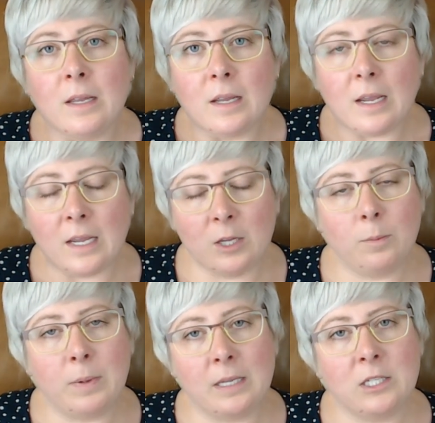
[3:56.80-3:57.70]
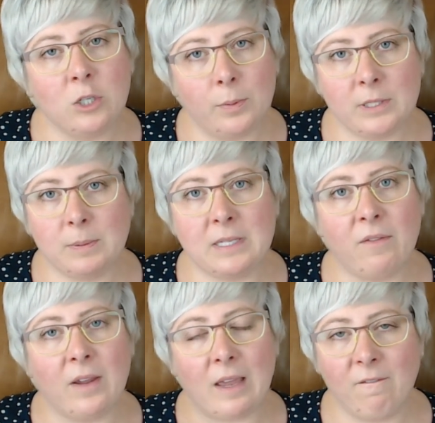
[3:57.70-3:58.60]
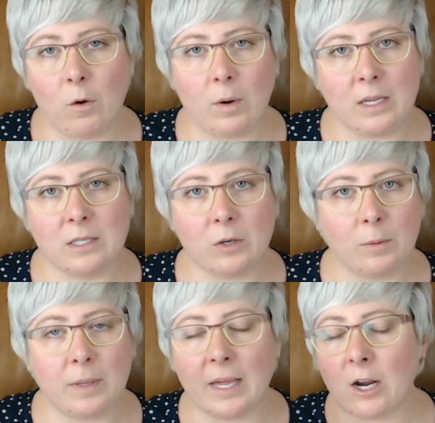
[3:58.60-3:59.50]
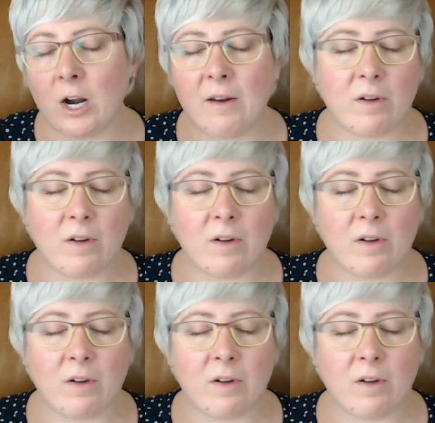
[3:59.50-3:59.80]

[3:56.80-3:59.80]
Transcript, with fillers: You'll be super specific and focused. So you'll be like, all right, I've got an